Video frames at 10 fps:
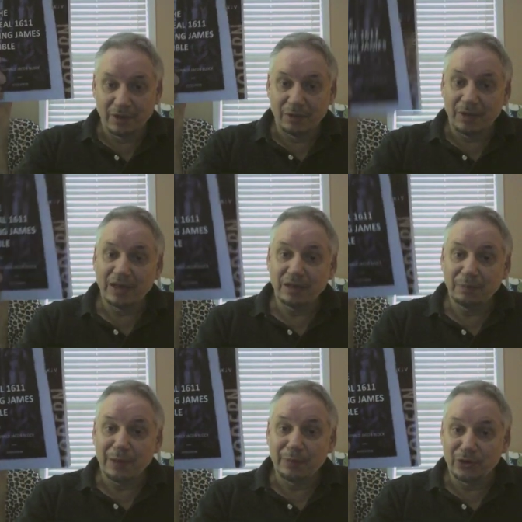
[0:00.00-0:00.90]
Many
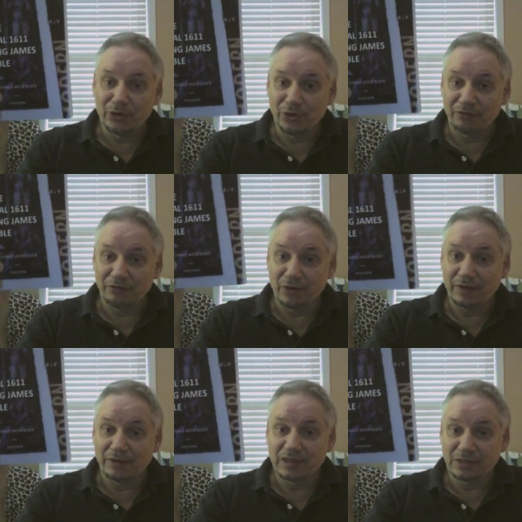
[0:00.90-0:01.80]
people who have
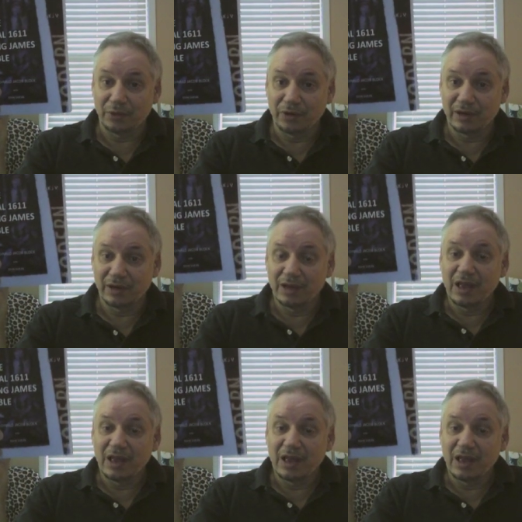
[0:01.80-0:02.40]
read this book